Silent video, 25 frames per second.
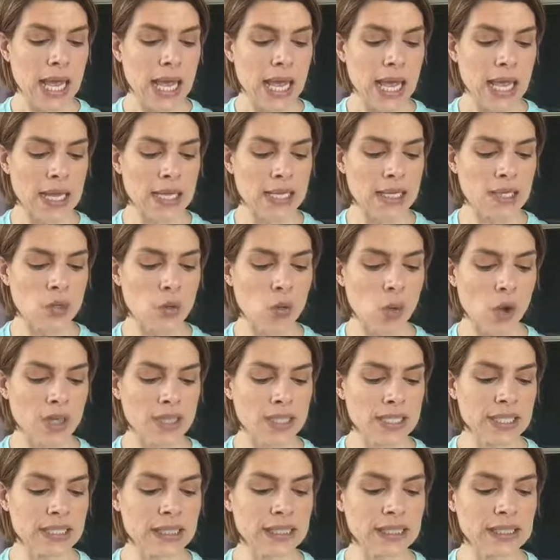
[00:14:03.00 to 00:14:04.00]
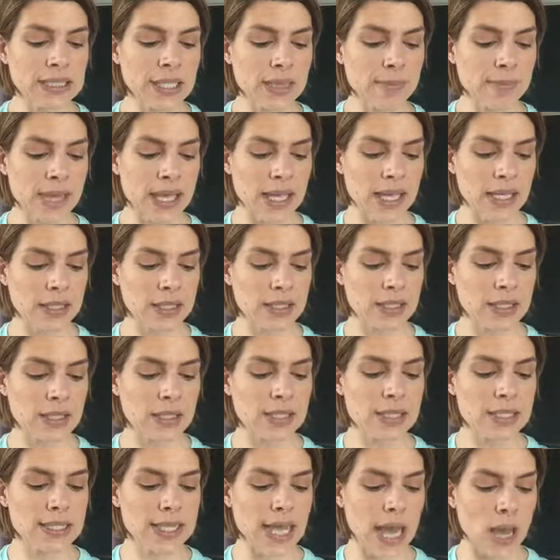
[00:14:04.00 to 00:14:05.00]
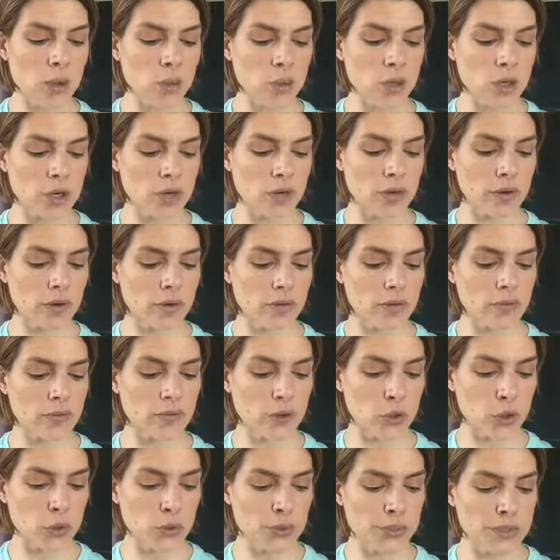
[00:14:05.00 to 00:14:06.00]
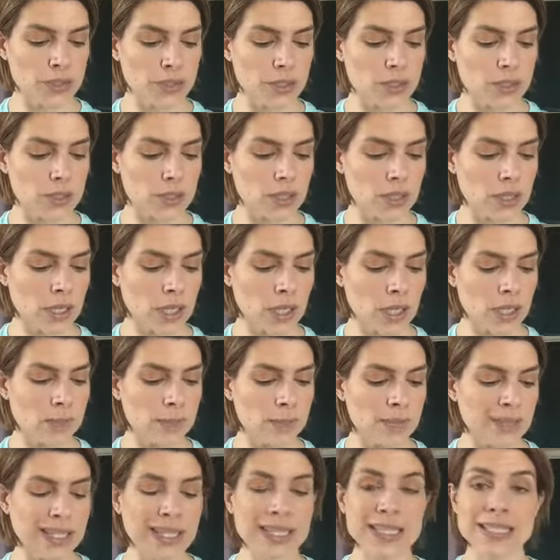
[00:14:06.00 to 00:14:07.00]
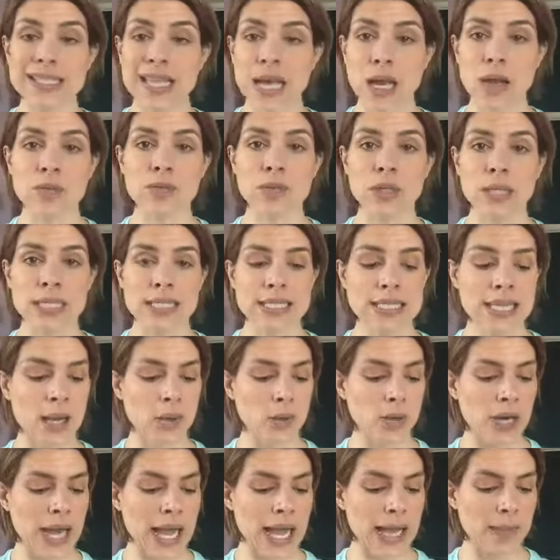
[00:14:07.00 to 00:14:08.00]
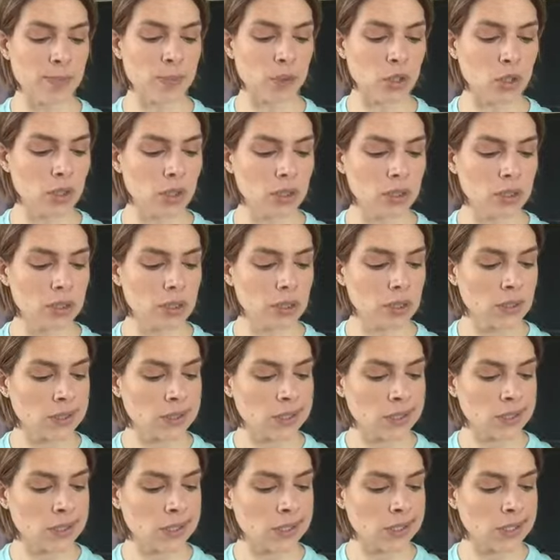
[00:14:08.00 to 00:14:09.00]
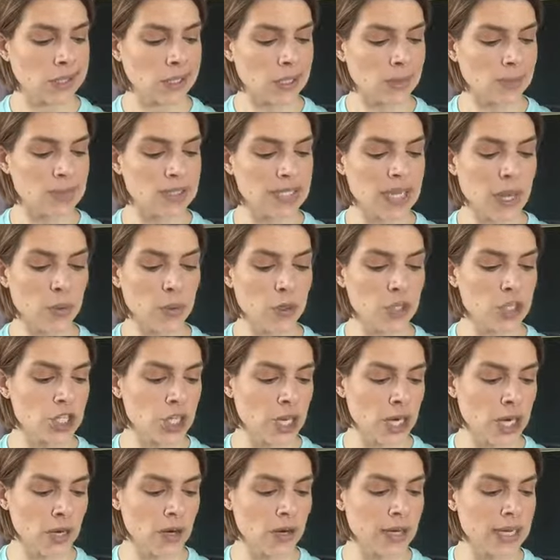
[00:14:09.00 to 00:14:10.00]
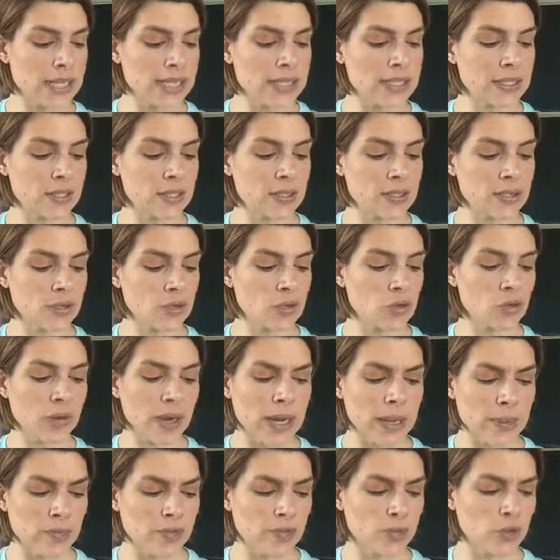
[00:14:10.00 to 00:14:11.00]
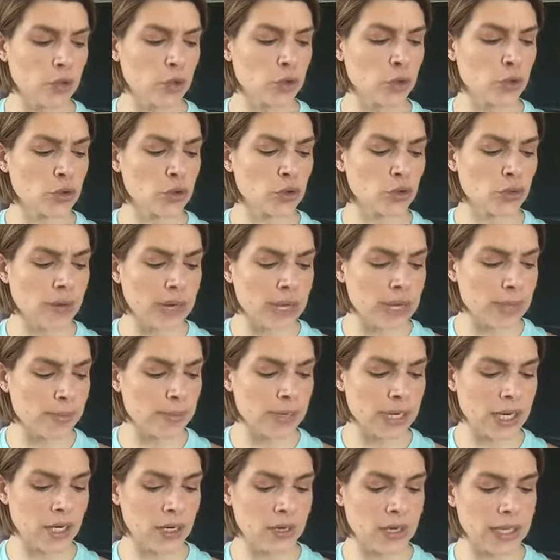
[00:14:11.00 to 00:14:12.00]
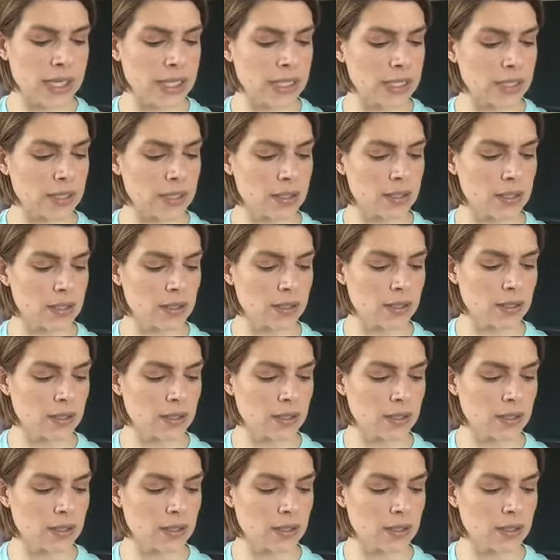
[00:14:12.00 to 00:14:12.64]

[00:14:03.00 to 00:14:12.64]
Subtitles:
and you want to limit sour fruits, like a really sour apple, sour cherries, grapefruit, cranberries,